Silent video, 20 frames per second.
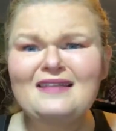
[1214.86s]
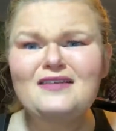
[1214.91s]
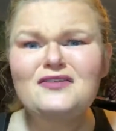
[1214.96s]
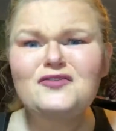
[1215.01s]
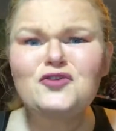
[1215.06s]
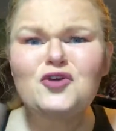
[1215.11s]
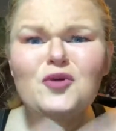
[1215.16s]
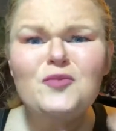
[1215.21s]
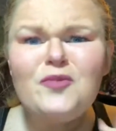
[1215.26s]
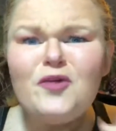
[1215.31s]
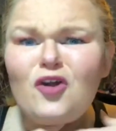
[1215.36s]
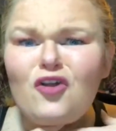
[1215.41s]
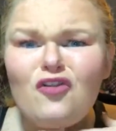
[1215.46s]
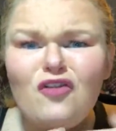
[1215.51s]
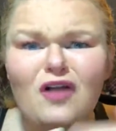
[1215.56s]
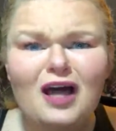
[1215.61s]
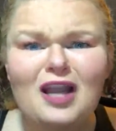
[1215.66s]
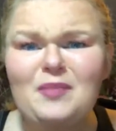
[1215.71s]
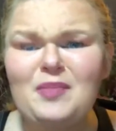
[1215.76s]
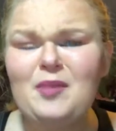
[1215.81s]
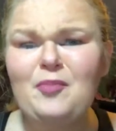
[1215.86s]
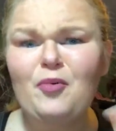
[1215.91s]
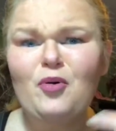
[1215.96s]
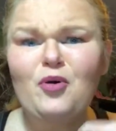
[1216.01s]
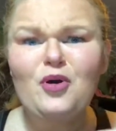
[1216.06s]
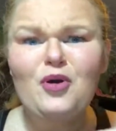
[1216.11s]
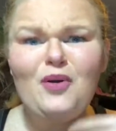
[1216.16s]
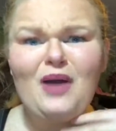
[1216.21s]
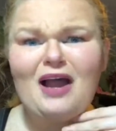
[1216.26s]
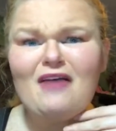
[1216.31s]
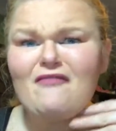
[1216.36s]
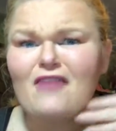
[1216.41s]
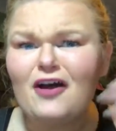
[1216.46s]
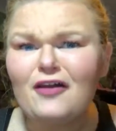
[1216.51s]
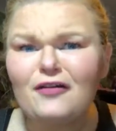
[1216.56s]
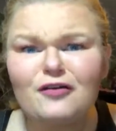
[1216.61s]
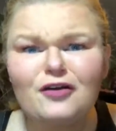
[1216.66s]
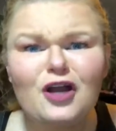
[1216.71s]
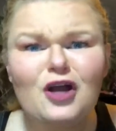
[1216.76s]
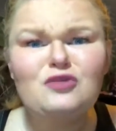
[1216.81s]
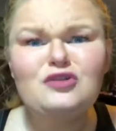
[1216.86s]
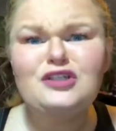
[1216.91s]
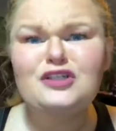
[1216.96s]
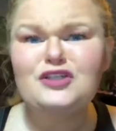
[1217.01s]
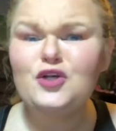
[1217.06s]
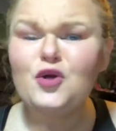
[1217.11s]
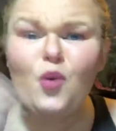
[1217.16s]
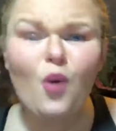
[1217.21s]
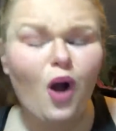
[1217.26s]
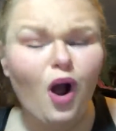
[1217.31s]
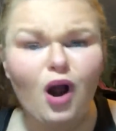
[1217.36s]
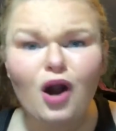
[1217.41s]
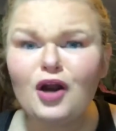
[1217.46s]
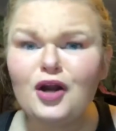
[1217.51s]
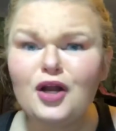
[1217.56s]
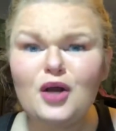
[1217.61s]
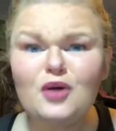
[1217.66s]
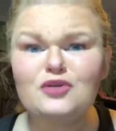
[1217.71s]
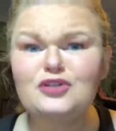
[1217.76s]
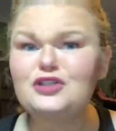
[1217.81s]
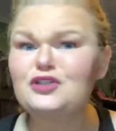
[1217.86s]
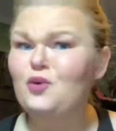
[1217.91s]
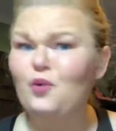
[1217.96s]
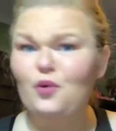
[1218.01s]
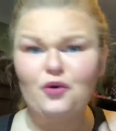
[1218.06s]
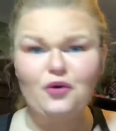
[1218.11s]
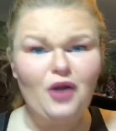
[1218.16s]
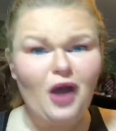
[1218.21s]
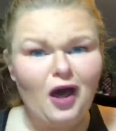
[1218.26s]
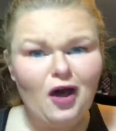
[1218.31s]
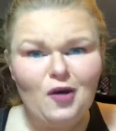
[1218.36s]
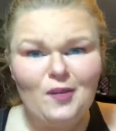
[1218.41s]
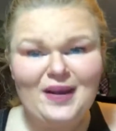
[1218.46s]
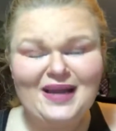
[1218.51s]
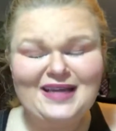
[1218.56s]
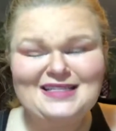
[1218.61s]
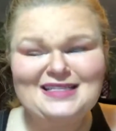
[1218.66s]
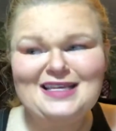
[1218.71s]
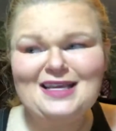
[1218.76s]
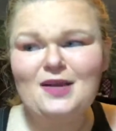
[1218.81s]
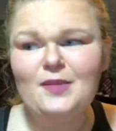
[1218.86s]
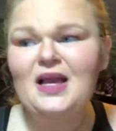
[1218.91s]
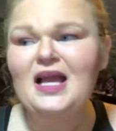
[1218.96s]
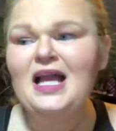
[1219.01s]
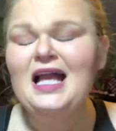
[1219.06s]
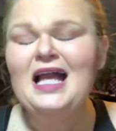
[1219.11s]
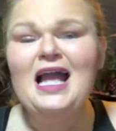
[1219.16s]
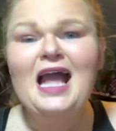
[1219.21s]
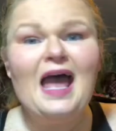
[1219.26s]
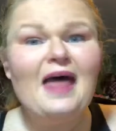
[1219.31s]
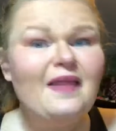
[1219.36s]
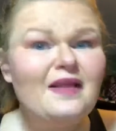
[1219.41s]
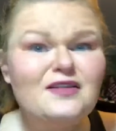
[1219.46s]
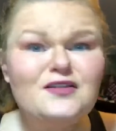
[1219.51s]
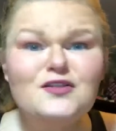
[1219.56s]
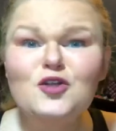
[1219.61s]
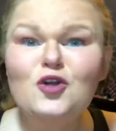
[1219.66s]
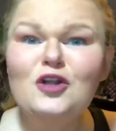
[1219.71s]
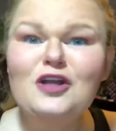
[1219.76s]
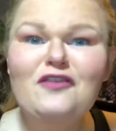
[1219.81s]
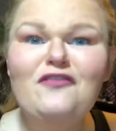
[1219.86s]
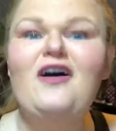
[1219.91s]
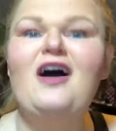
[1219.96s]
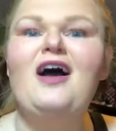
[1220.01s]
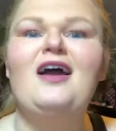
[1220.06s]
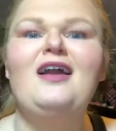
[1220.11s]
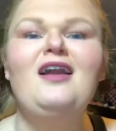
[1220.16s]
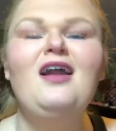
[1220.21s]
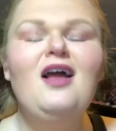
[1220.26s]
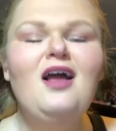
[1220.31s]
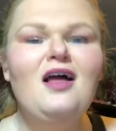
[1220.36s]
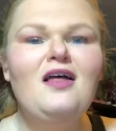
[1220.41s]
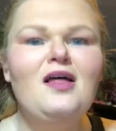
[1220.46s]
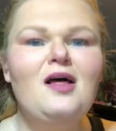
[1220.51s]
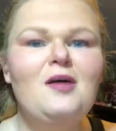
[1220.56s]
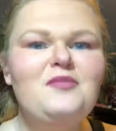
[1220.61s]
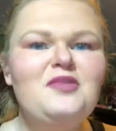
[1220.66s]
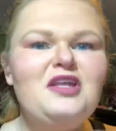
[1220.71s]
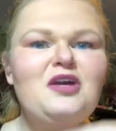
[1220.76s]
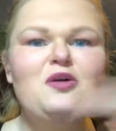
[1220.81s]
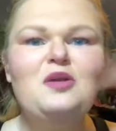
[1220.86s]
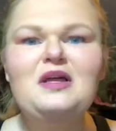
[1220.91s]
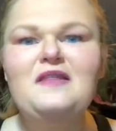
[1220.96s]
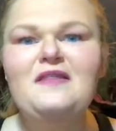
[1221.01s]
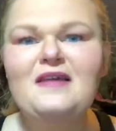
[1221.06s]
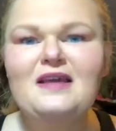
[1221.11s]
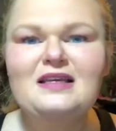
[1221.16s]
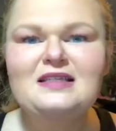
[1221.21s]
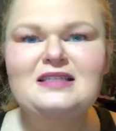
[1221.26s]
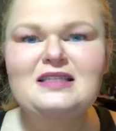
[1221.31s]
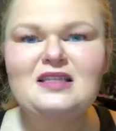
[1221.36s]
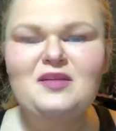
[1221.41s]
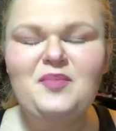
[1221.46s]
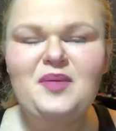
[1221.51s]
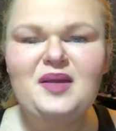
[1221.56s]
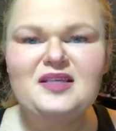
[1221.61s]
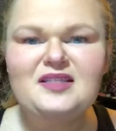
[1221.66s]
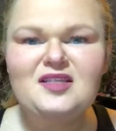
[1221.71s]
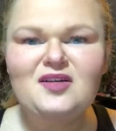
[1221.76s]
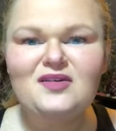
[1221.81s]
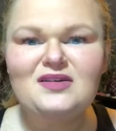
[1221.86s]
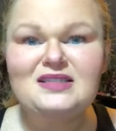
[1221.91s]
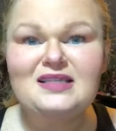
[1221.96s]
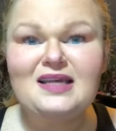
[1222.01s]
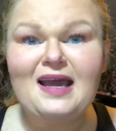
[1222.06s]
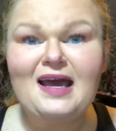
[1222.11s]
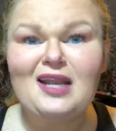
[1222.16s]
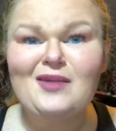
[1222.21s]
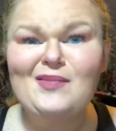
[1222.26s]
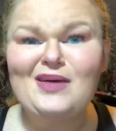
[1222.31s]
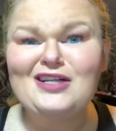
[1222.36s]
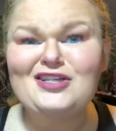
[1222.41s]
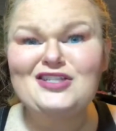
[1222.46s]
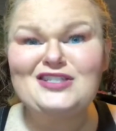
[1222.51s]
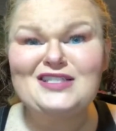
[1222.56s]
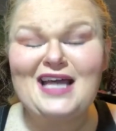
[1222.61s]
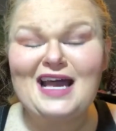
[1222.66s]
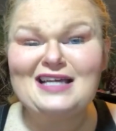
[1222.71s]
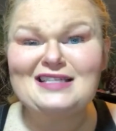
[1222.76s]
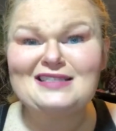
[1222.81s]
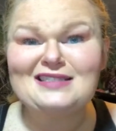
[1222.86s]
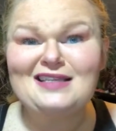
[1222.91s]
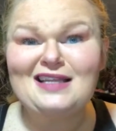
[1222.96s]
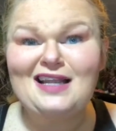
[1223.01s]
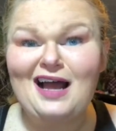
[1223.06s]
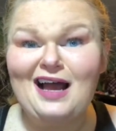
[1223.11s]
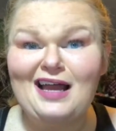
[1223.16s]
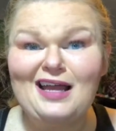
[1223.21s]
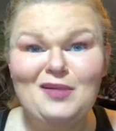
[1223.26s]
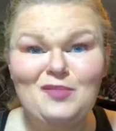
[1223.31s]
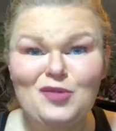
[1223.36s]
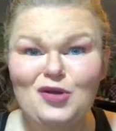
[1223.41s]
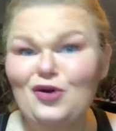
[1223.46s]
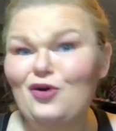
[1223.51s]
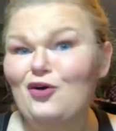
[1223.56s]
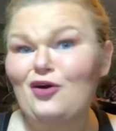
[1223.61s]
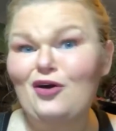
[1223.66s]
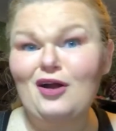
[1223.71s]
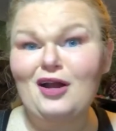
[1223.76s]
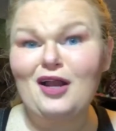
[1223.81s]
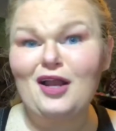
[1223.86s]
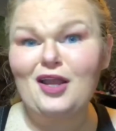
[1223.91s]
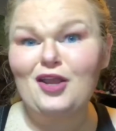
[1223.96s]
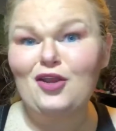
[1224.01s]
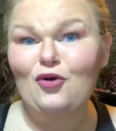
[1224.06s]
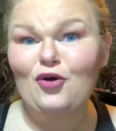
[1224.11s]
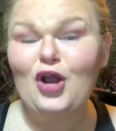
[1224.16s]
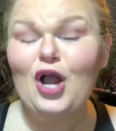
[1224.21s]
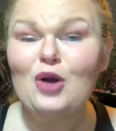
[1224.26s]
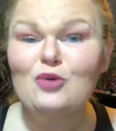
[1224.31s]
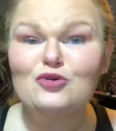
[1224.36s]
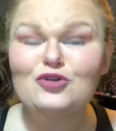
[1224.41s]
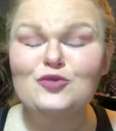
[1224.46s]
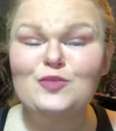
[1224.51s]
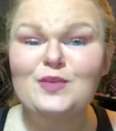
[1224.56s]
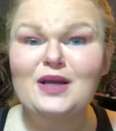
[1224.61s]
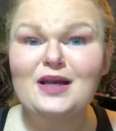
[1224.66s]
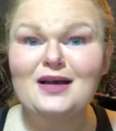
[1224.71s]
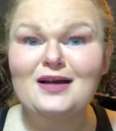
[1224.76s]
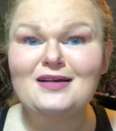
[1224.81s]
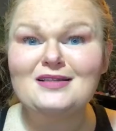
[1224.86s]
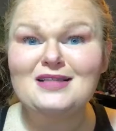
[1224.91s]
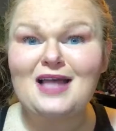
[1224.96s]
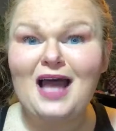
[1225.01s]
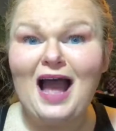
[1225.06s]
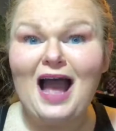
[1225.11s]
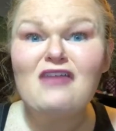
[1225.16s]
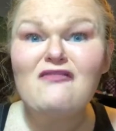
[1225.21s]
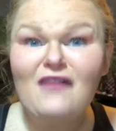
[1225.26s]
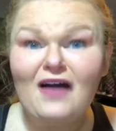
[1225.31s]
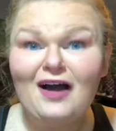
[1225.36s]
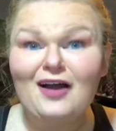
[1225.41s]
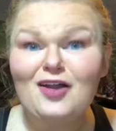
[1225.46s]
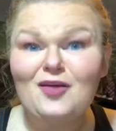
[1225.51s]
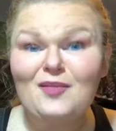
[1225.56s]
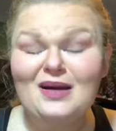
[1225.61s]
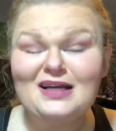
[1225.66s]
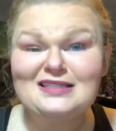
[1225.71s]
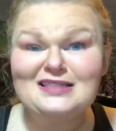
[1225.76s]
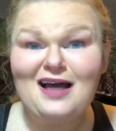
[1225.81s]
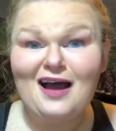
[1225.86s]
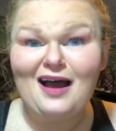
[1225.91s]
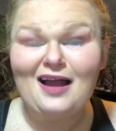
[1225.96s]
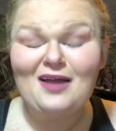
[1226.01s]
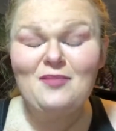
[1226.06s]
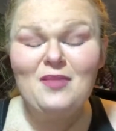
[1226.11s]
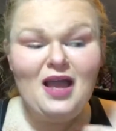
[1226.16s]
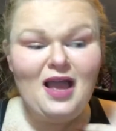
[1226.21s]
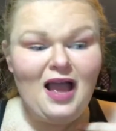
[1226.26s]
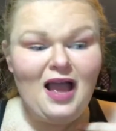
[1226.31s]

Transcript: in this group, there are a lot of people who have other coaches who are not on my team, and that's totally fine. The only thing is, in the PCOS Academy, I just ask that I am your coach, because I value my time.